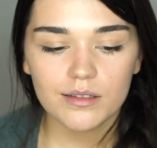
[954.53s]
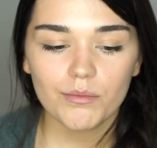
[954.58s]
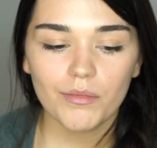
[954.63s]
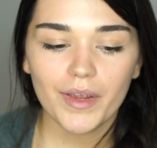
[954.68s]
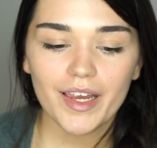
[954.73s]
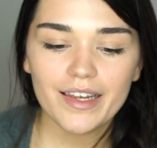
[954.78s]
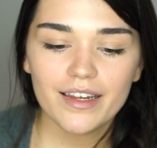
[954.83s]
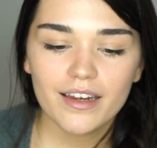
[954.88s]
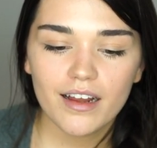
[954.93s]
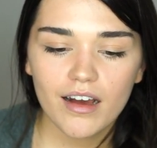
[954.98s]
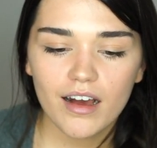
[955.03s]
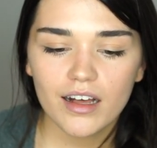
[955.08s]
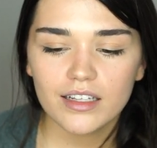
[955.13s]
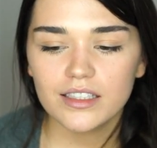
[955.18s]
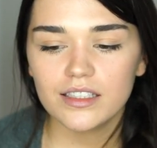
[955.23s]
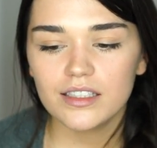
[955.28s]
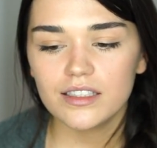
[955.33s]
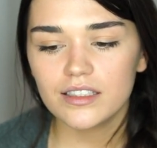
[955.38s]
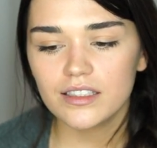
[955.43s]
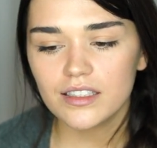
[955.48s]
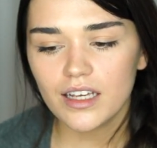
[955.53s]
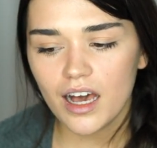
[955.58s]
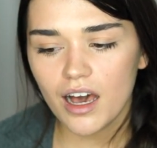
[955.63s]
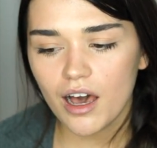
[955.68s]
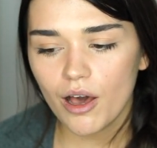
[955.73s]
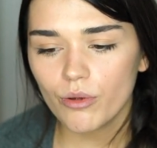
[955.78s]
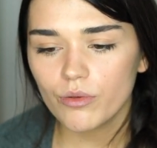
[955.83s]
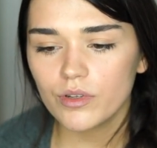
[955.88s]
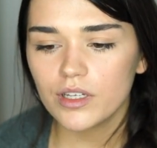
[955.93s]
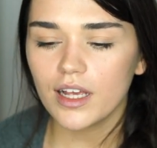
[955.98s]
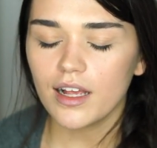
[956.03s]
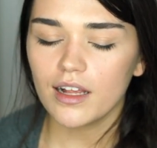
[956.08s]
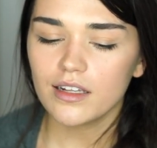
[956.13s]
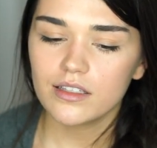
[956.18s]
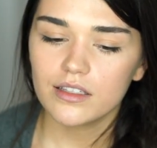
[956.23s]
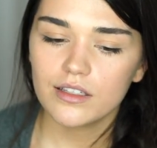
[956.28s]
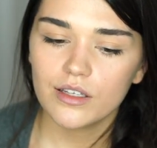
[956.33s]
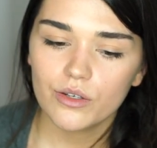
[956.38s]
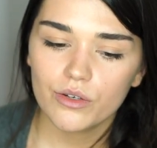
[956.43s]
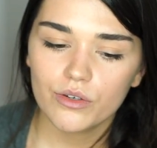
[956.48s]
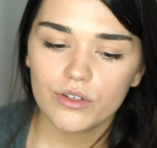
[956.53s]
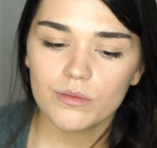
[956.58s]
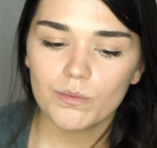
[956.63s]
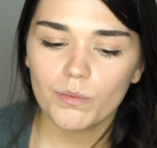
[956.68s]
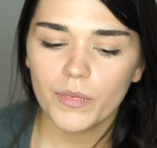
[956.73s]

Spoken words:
may not sound as good,